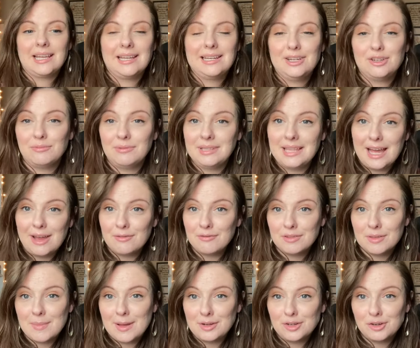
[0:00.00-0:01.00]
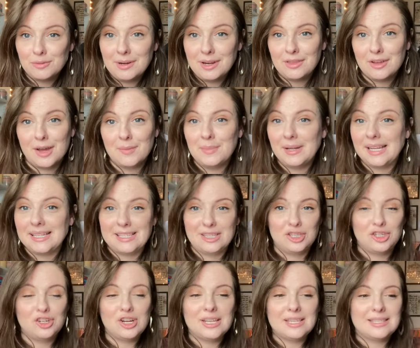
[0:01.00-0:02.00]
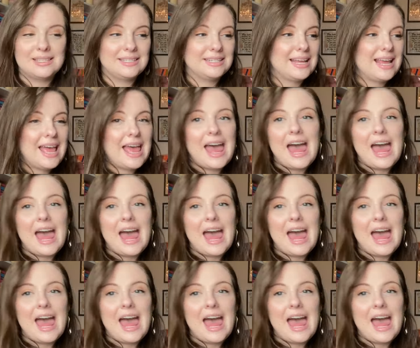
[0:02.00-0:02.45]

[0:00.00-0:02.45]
I need to read that for the Magical Readathon, because it's just,